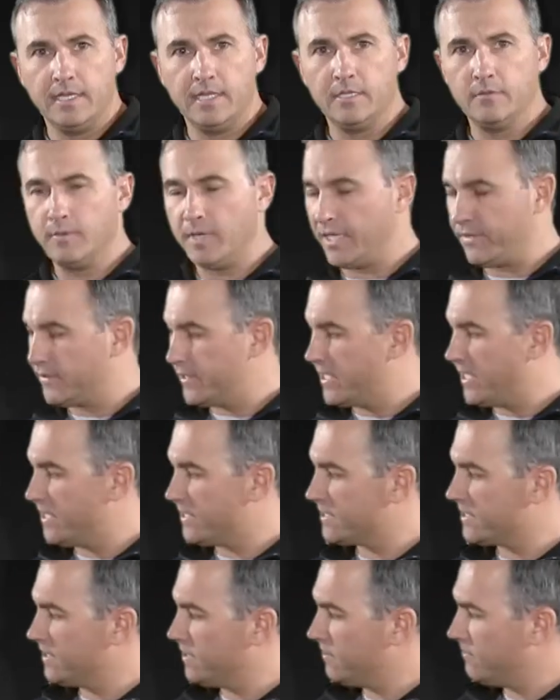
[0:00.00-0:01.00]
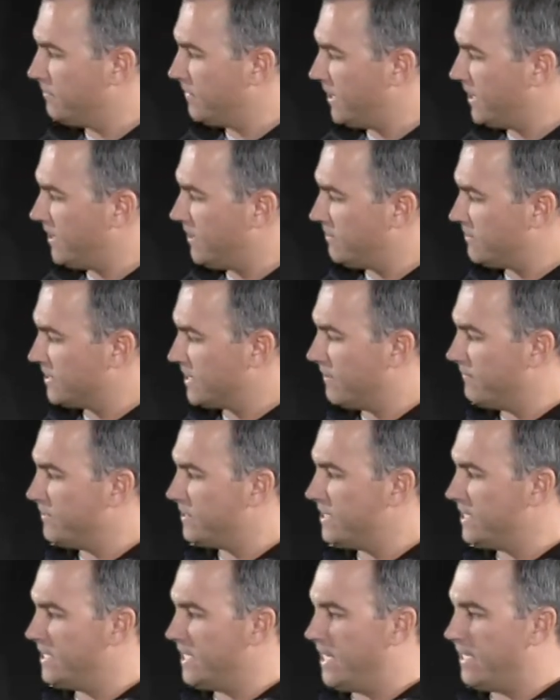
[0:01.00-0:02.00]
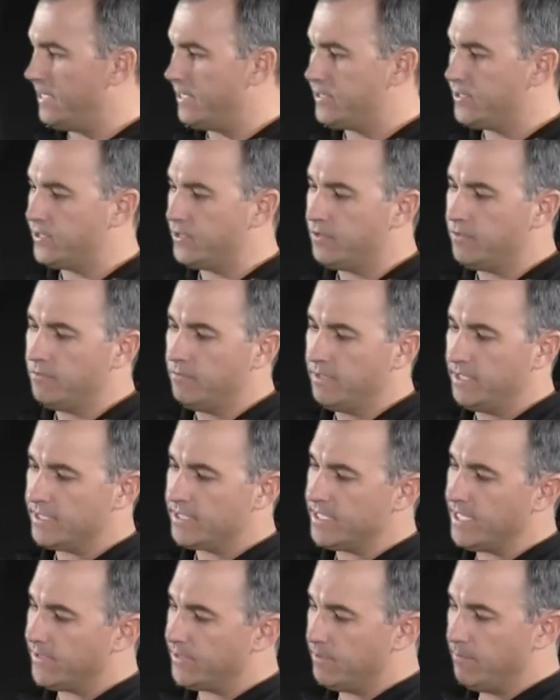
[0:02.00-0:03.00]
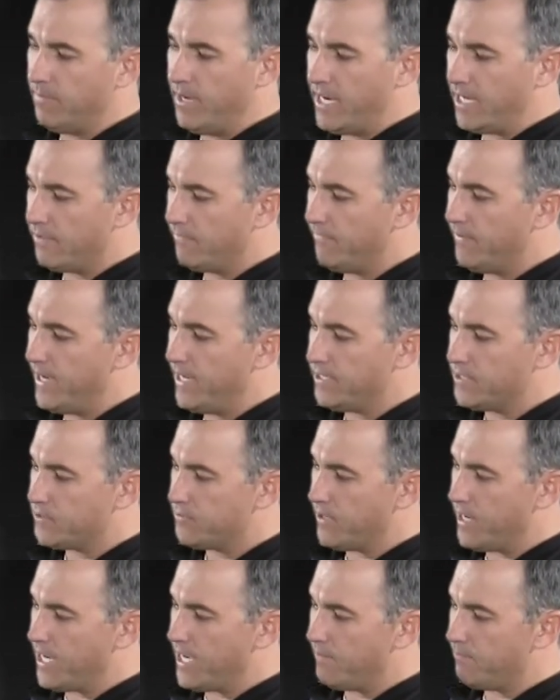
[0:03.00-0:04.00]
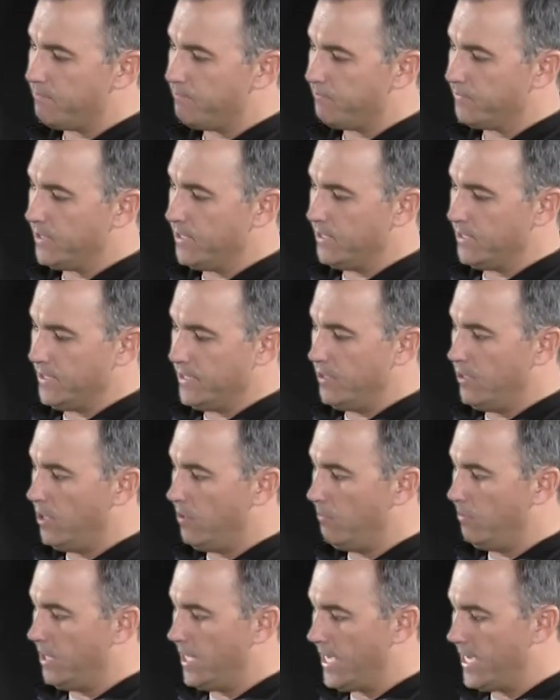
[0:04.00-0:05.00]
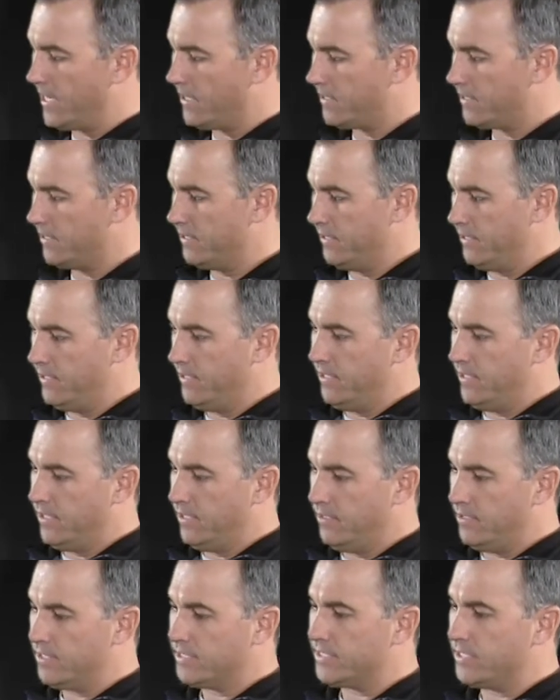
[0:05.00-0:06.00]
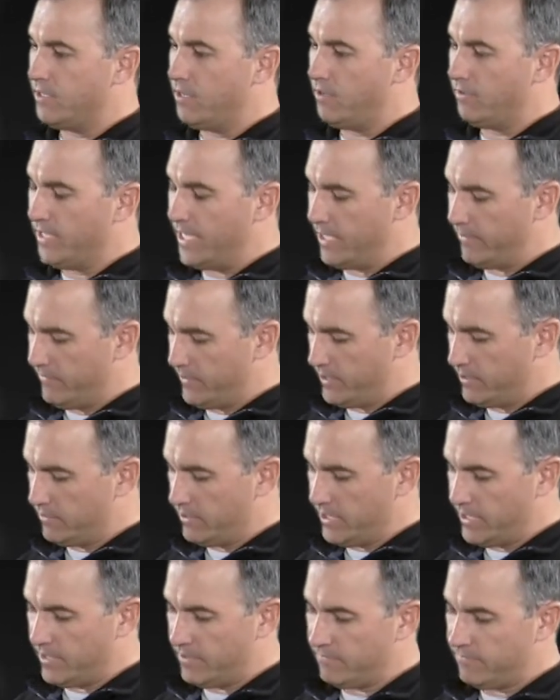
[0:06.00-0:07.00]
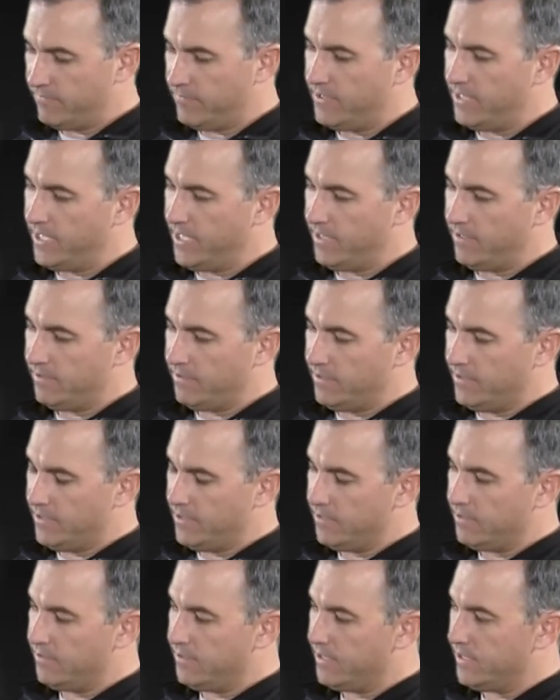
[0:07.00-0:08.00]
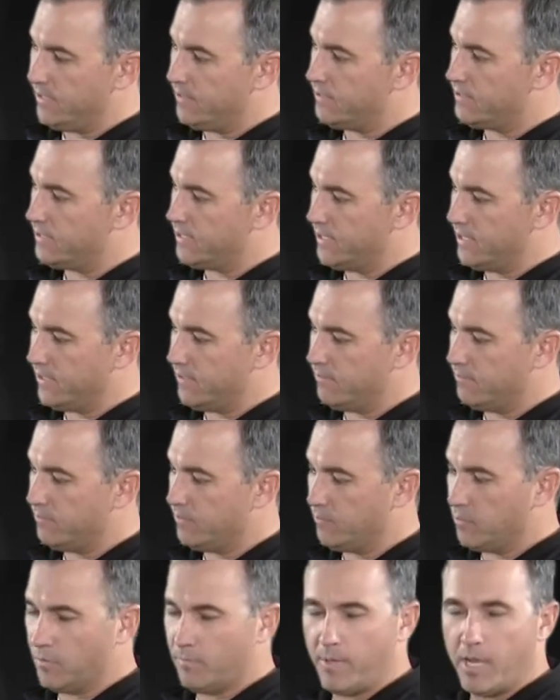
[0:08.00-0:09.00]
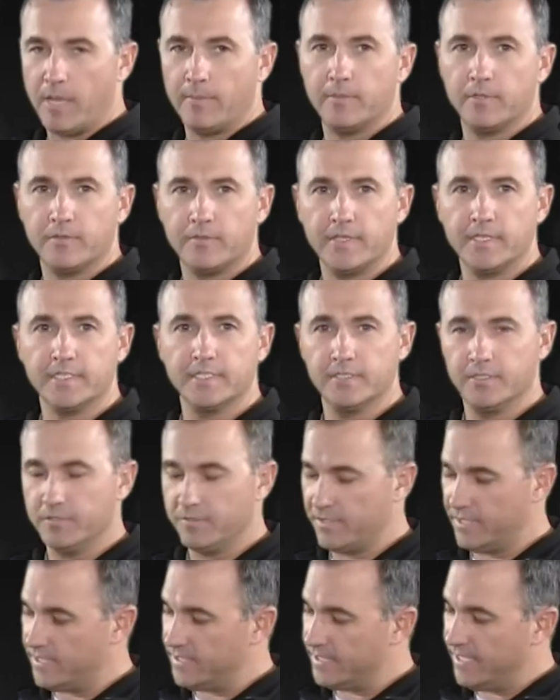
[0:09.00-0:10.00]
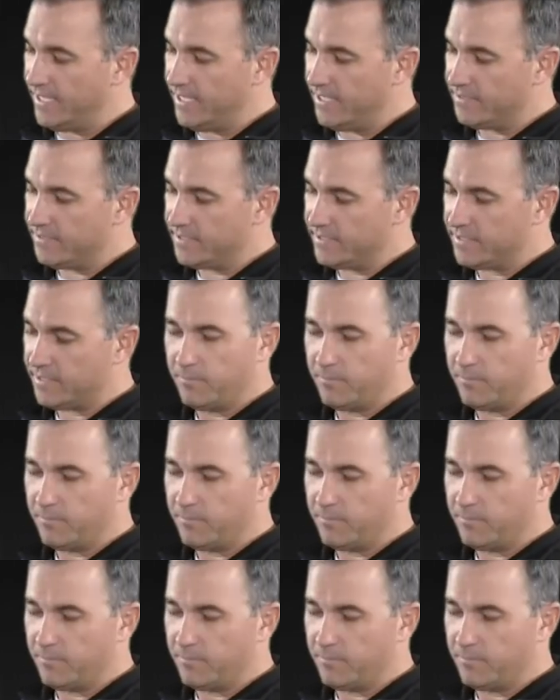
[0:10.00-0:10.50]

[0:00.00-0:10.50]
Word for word: And then we got the custom 1782. It's got the modified trap in all black and it's an all navy glove and then uh, the real popular thing to do these days is